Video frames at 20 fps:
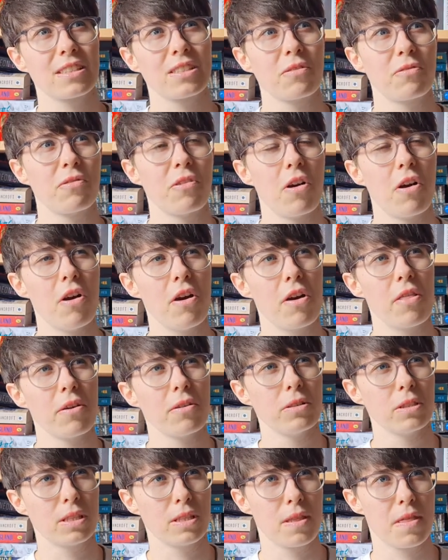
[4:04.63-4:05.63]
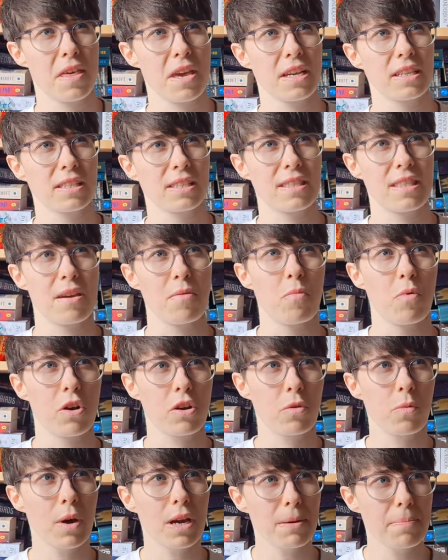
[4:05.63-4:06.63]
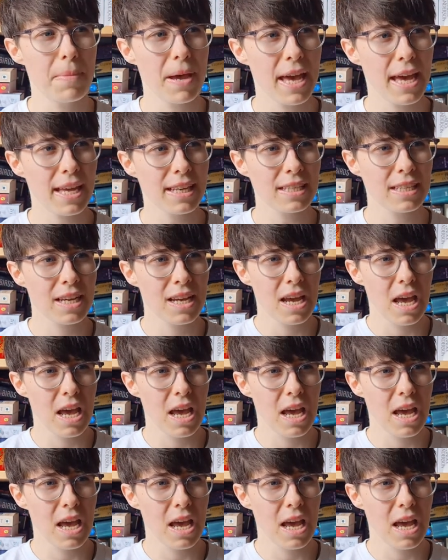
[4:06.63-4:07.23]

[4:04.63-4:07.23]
So for her, those things, they were quite bad.